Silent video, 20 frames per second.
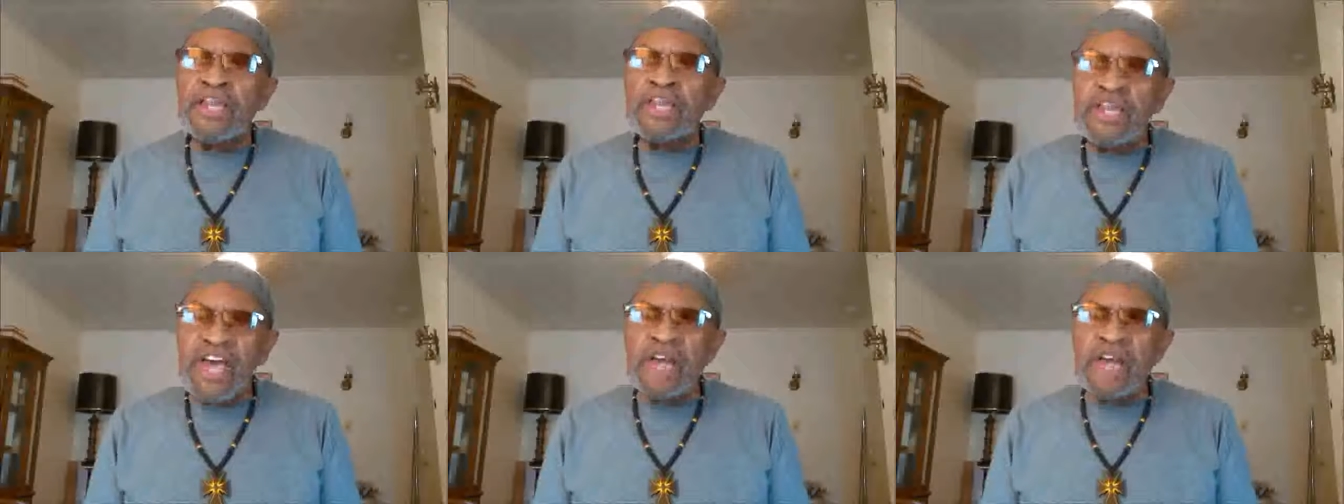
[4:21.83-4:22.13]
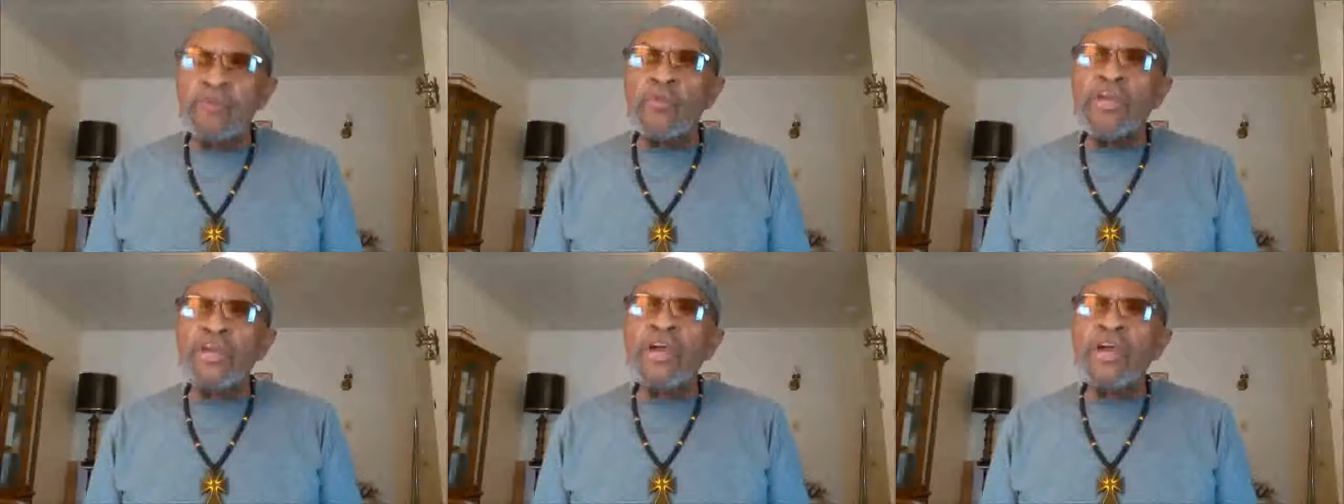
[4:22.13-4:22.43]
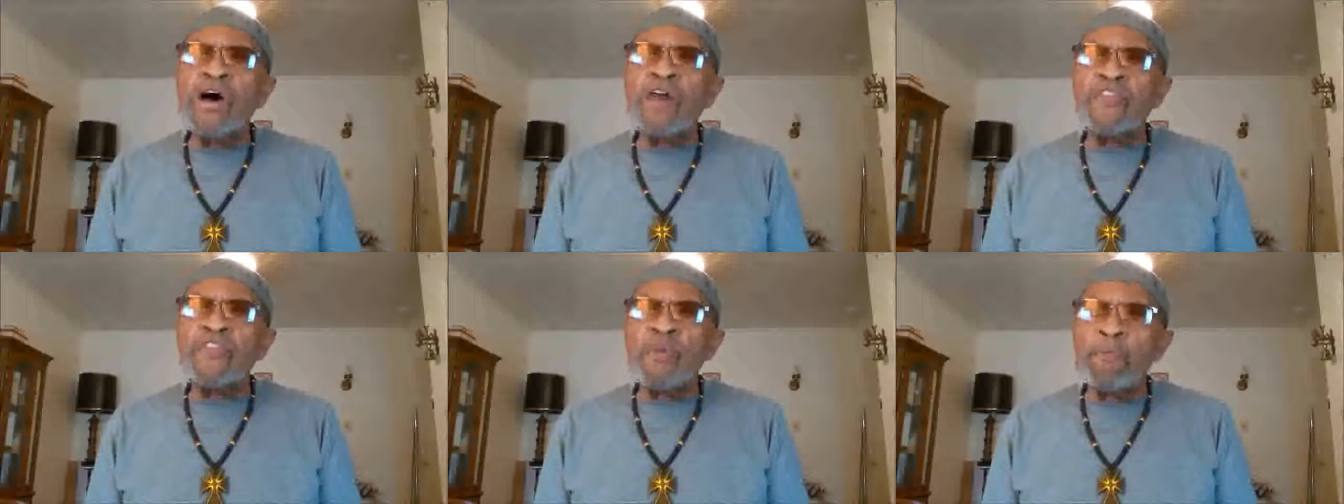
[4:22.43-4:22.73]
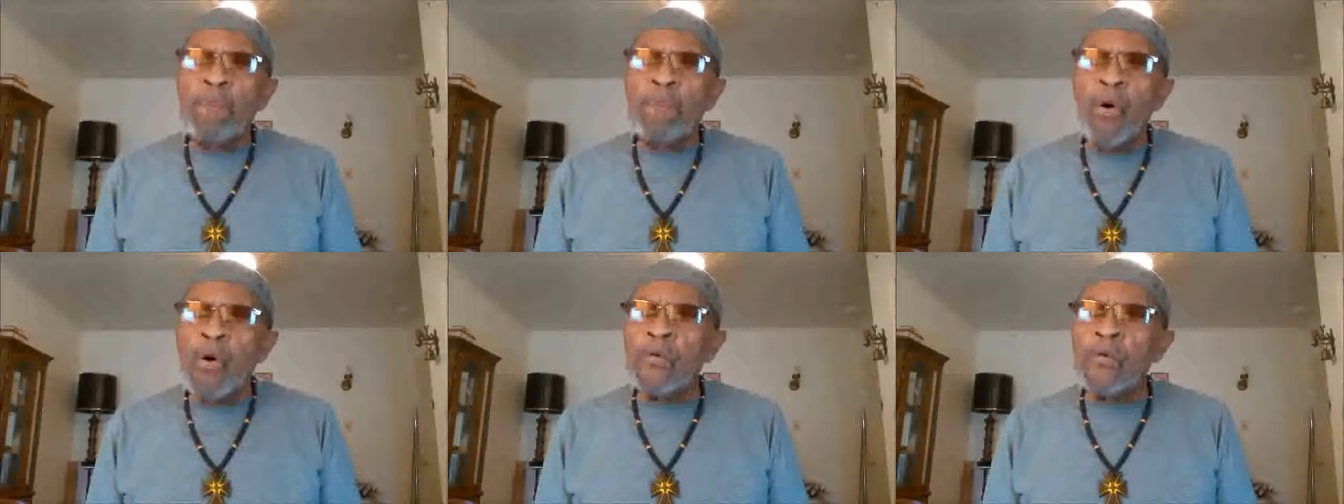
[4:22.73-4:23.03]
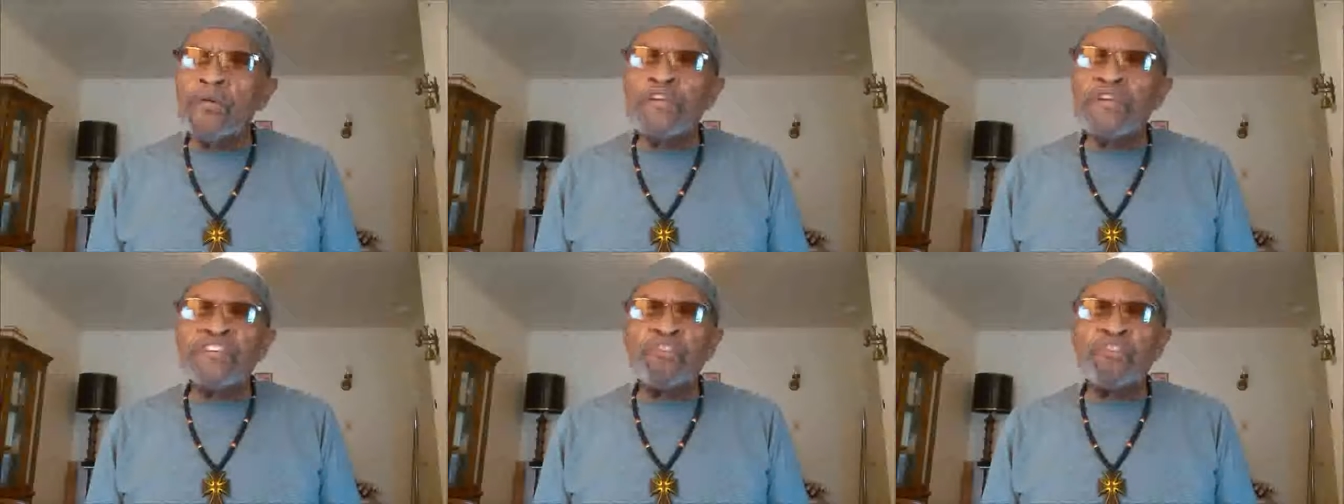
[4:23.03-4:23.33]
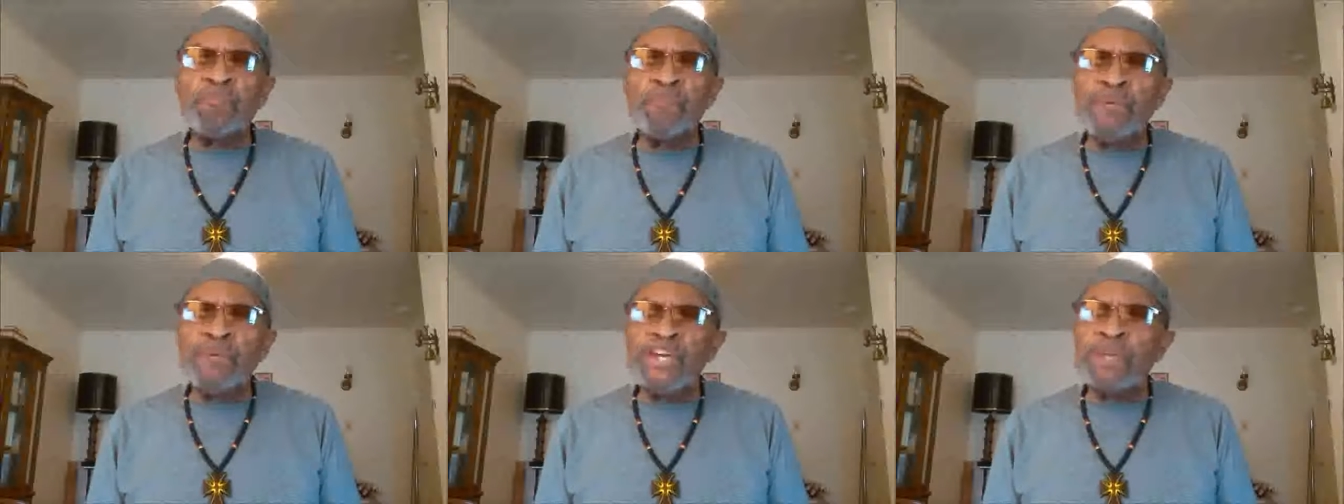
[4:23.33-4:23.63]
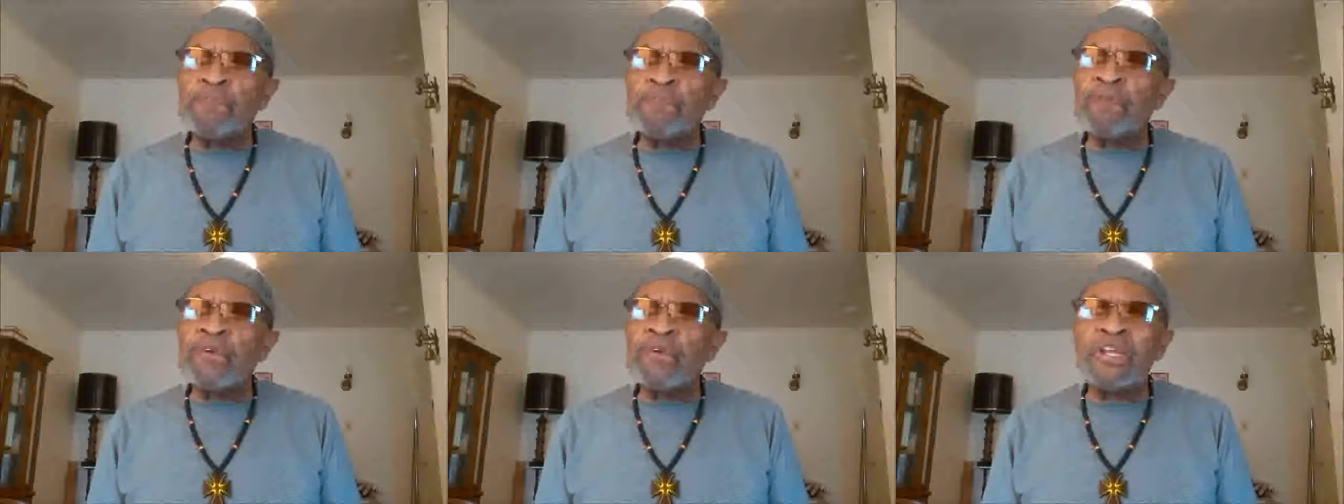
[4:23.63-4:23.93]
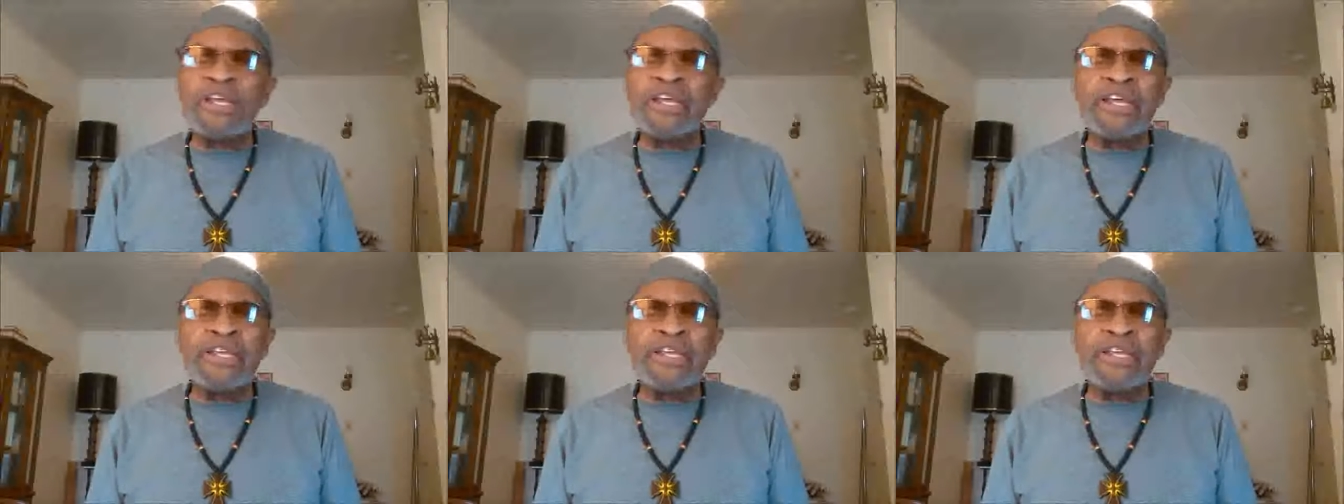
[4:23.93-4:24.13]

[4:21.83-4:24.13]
yet we are the poorest people